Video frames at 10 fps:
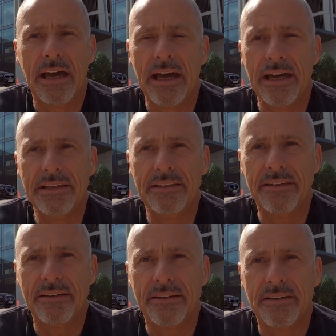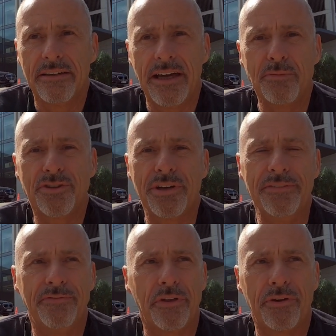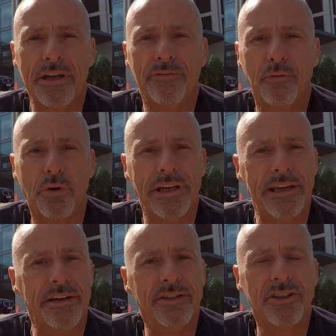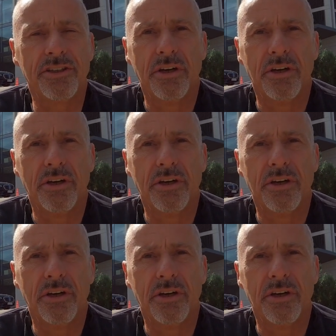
and that was great for 3 or 4 years,